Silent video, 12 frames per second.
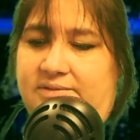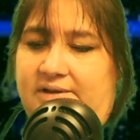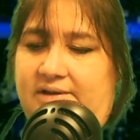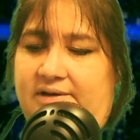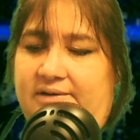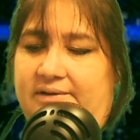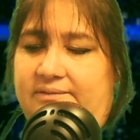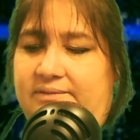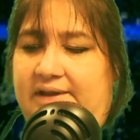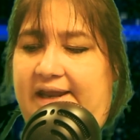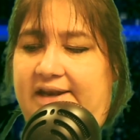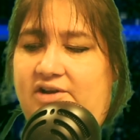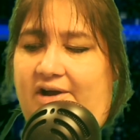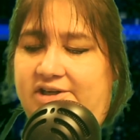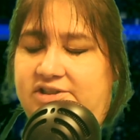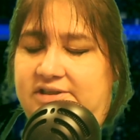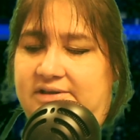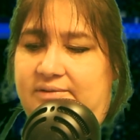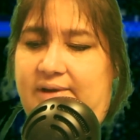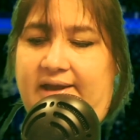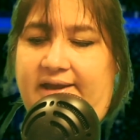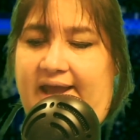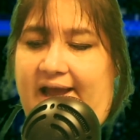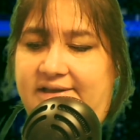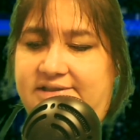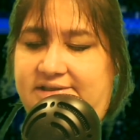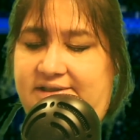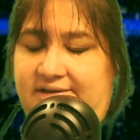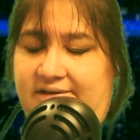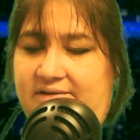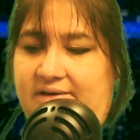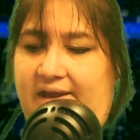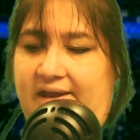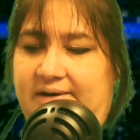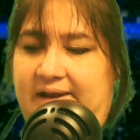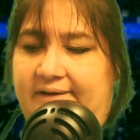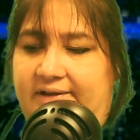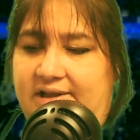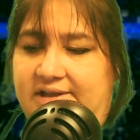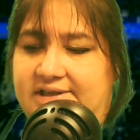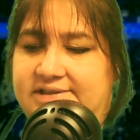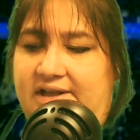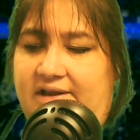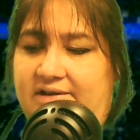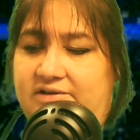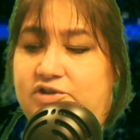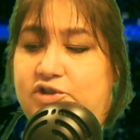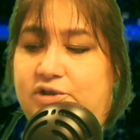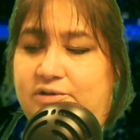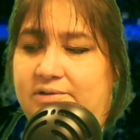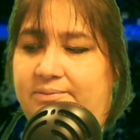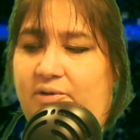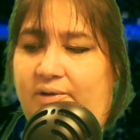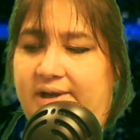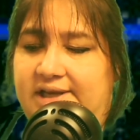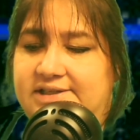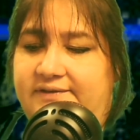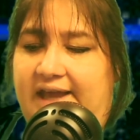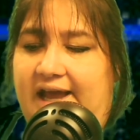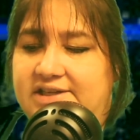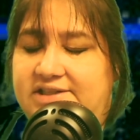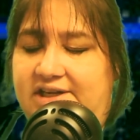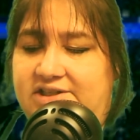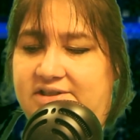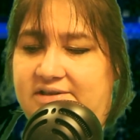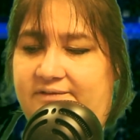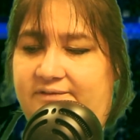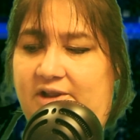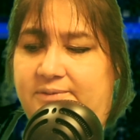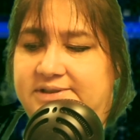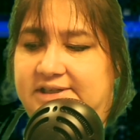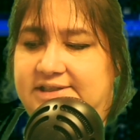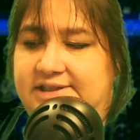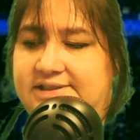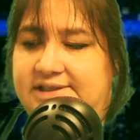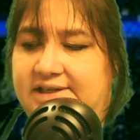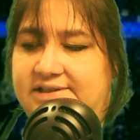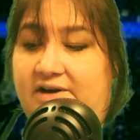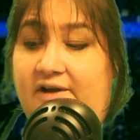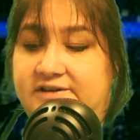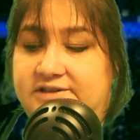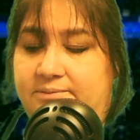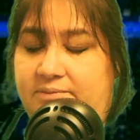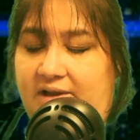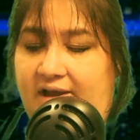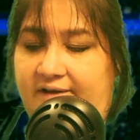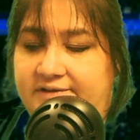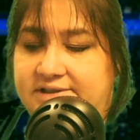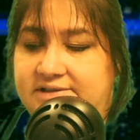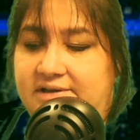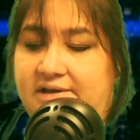And they talked to a gas and have on the list 2 employees of a gas station, Phillips 66 on Austin Bluffs,